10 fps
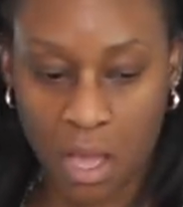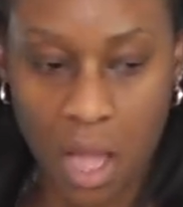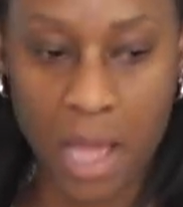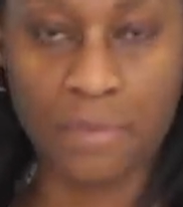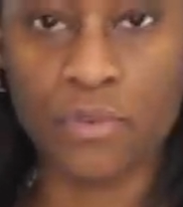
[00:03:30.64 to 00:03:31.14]

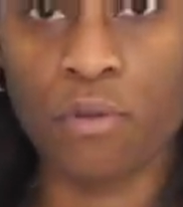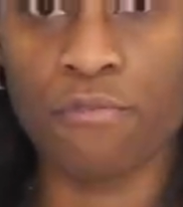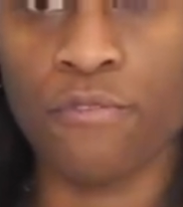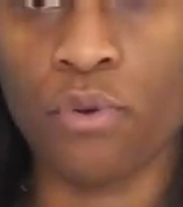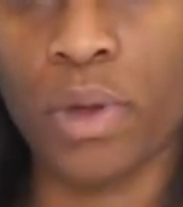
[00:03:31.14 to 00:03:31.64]
I've
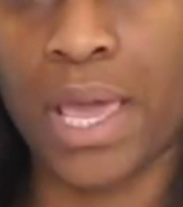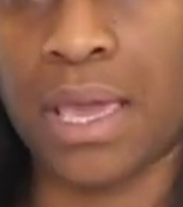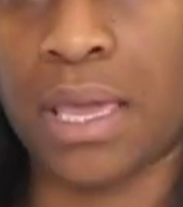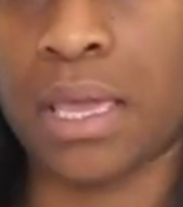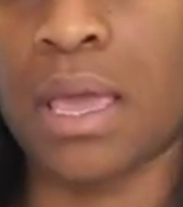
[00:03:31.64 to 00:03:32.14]
gone for
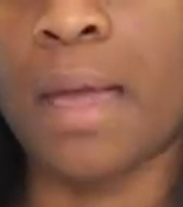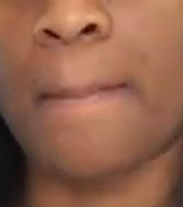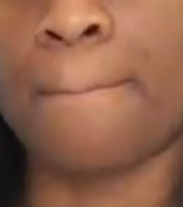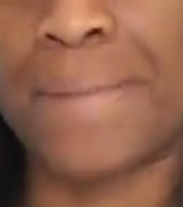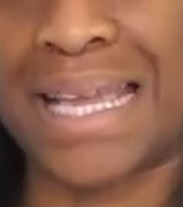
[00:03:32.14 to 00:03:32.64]
a
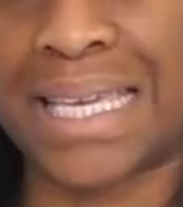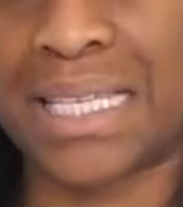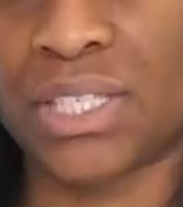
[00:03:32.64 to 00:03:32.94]
baggy